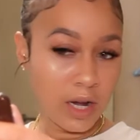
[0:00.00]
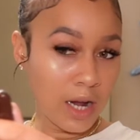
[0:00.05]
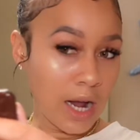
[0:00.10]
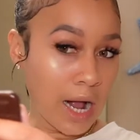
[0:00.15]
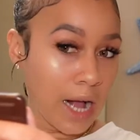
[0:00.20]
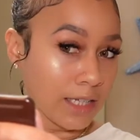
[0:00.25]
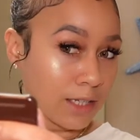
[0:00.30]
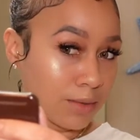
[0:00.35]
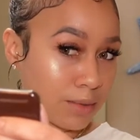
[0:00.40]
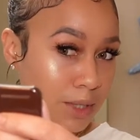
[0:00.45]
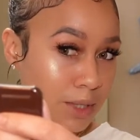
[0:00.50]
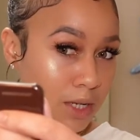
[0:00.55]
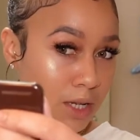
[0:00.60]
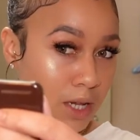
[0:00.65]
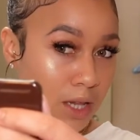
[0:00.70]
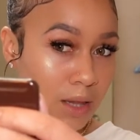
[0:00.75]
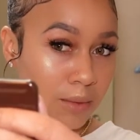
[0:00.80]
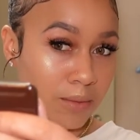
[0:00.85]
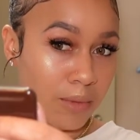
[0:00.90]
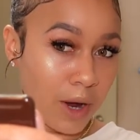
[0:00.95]
I spend
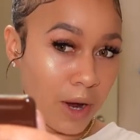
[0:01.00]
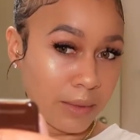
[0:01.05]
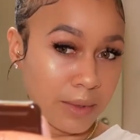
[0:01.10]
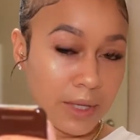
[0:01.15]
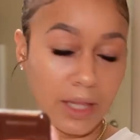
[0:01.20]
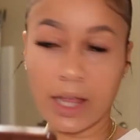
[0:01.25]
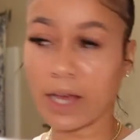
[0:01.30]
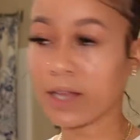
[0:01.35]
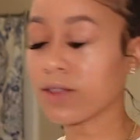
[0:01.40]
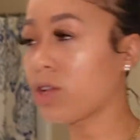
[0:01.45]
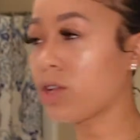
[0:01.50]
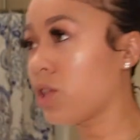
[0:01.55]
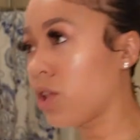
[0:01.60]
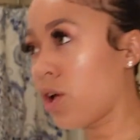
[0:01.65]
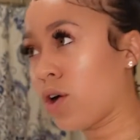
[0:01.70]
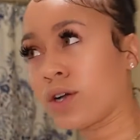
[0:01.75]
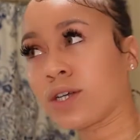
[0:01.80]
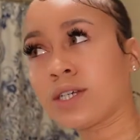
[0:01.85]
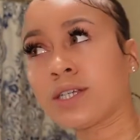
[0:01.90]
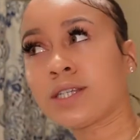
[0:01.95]
probably like the
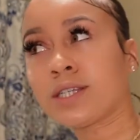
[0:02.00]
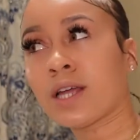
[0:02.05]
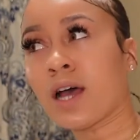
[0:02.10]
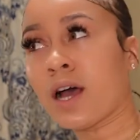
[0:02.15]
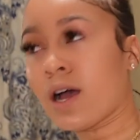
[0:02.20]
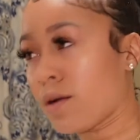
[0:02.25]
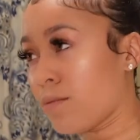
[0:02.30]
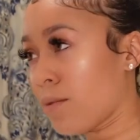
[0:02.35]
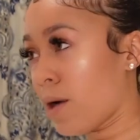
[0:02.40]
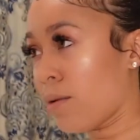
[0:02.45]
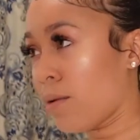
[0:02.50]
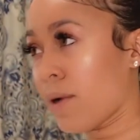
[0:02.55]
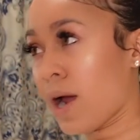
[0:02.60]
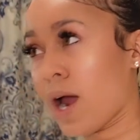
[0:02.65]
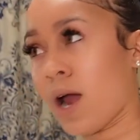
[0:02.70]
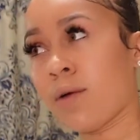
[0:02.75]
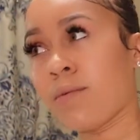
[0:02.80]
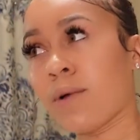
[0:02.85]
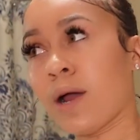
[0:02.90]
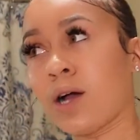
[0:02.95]
longest time on my
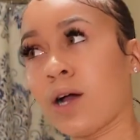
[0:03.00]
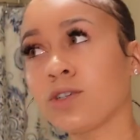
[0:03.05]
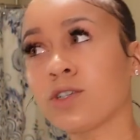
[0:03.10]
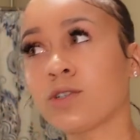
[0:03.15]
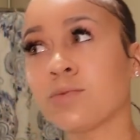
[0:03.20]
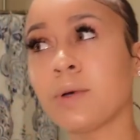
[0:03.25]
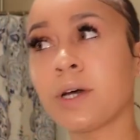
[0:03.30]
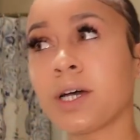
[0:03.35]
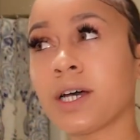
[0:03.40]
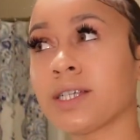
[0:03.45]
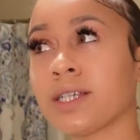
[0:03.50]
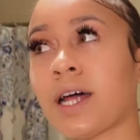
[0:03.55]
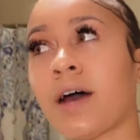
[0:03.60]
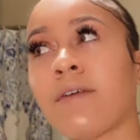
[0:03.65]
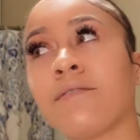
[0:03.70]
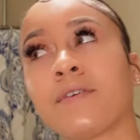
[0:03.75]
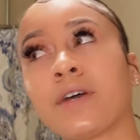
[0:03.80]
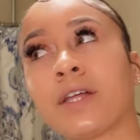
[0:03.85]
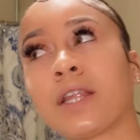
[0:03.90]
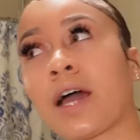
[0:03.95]
eyebrows, because I
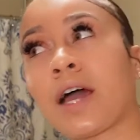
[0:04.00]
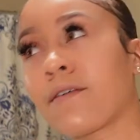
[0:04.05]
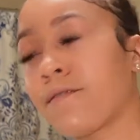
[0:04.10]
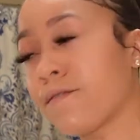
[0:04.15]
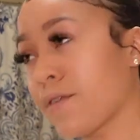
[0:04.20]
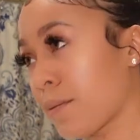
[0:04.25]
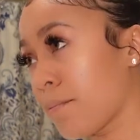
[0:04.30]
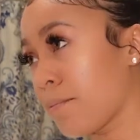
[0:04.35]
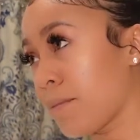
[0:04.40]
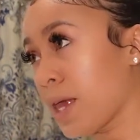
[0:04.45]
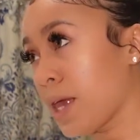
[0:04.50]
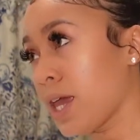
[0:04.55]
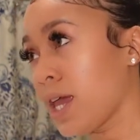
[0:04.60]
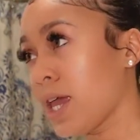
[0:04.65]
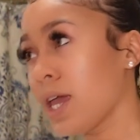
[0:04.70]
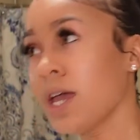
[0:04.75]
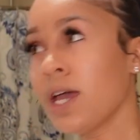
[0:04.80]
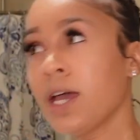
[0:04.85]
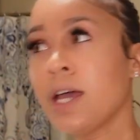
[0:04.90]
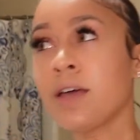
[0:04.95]
feel like for
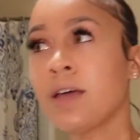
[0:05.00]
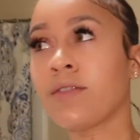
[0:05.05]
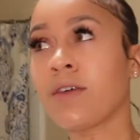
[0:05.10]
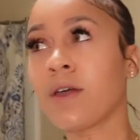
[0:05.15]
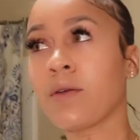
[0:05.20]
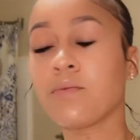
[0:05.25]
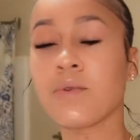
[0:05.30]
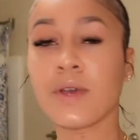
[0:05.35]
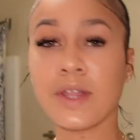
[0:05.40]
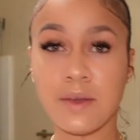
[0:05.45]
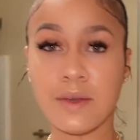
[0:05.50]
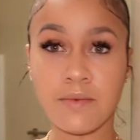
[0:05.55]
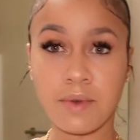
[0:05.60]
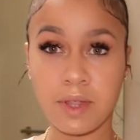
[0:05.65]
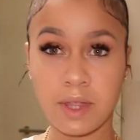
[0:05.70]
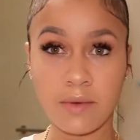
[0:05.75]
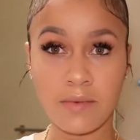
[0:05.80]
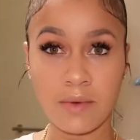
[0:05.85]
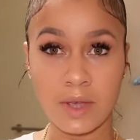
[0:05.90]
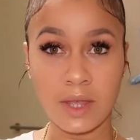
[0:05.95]
me they really,
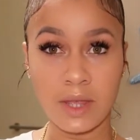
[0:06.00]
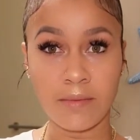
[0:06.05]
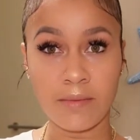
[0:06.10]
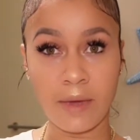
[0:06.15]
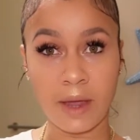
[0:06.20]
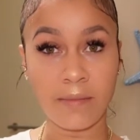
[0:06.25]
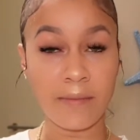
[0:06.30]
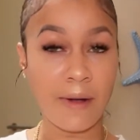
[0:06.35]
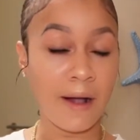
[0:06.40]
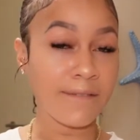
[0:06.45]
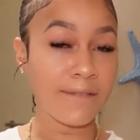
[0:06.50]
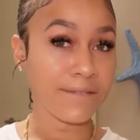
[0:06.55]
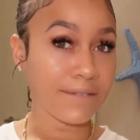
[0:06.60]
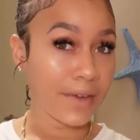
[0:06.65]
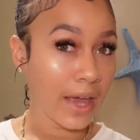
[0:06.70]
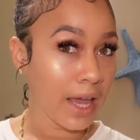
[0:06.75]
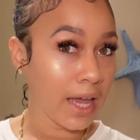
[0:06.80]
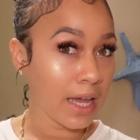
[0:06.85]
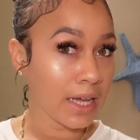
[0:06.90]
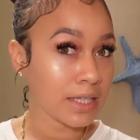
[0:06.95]
really, really make my
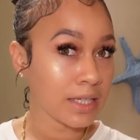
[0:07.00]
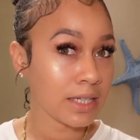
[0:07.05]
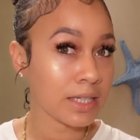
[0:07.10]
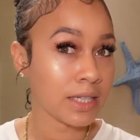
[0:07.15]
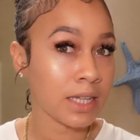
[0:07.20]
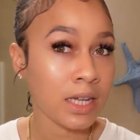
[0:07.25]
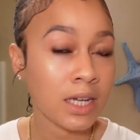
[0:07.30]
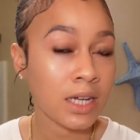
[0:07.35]
face.